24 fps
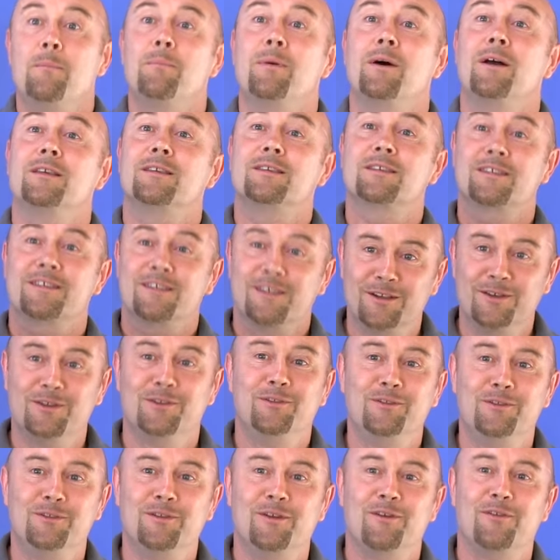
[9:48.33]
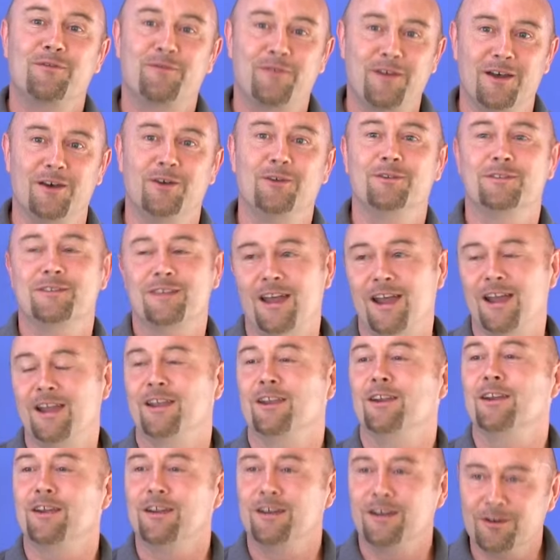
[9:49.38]
But I still felt
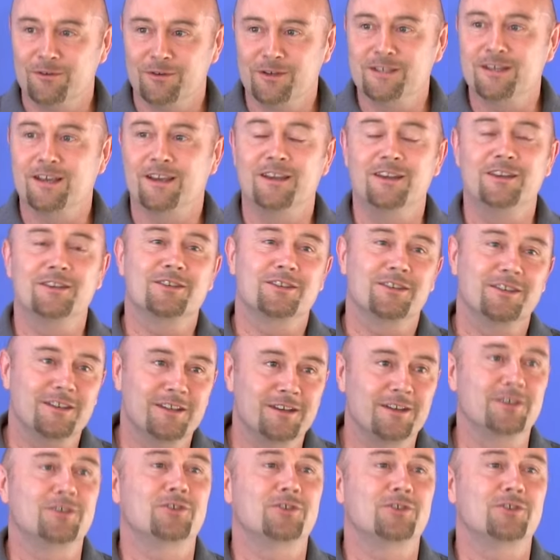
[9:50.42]
anger and irritation and